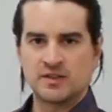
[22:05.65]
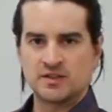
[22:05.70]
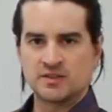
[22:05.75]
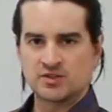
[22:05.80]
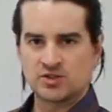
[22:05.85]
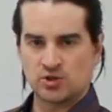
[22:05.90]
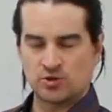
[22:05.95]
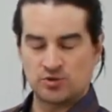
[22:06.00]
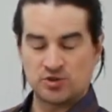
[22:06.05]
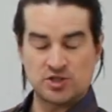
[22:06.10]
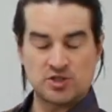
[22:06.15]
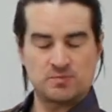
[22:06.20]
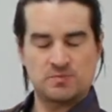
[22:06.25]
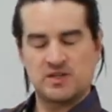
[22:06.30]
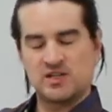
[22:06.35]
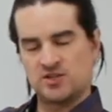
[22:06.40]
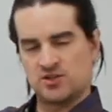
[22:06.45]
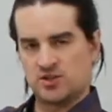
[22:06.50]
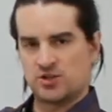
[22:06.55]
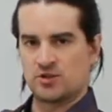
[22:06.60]
so the
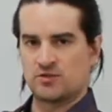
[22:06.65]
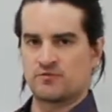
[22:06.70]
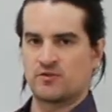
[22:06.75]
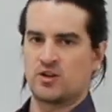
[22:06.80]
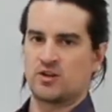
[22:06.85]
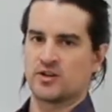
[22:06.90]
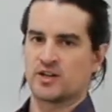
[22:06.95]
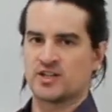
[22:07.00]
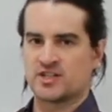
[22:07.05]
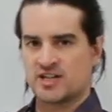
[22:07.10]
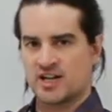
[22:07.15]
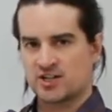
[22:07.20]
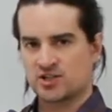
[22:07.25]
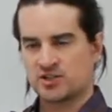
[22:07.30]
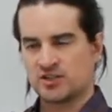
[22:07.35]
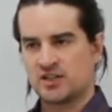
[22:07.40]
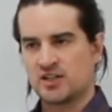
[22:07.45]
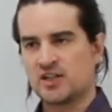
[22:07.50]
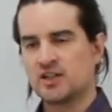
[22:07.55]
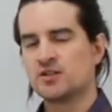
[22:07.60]
speed that they're falling is
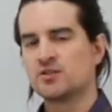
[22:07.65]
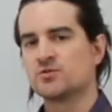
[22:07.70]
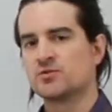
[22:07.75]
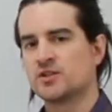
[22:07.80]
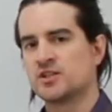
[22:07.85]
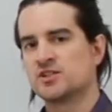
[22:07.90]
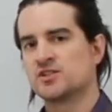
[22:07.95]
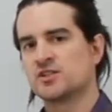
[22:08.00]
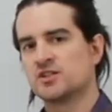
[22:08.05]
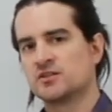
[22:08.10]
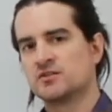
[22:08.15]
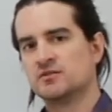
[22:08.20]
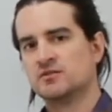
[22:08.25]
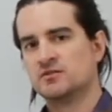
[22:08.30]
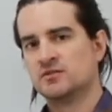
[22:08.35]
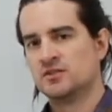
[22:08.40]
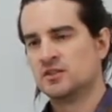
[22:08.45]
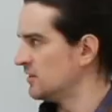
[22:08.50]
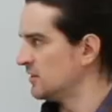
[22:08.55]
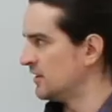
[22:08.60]
actually increasing
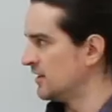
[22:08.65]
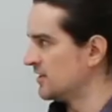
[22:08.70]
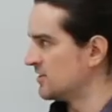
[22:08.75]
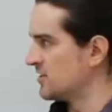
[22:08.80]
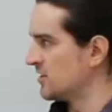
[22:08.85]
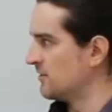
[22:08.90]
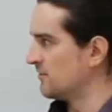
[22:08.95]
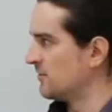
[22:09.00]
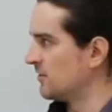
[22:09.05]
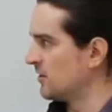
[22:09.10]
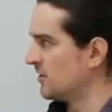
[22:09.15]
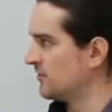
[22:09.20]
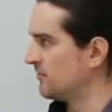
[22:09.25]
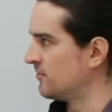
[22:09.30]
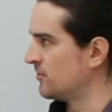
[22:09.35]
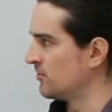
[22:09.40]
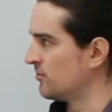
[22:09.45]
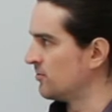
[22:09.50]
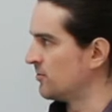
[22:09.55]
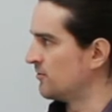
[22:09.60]
as they fall
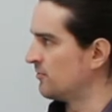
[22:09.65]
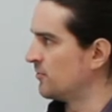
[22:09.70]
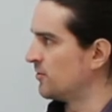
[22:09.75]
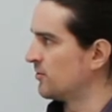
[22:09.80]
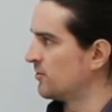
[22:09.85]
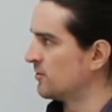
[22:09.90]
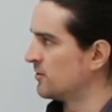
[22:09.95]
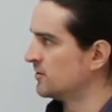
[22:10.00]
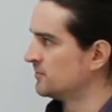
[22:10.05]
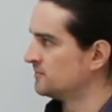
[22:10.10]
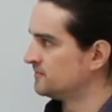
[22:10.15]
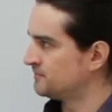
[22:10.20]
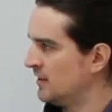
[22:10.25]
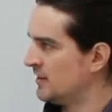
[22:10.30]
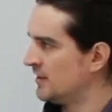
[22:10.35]
further and further,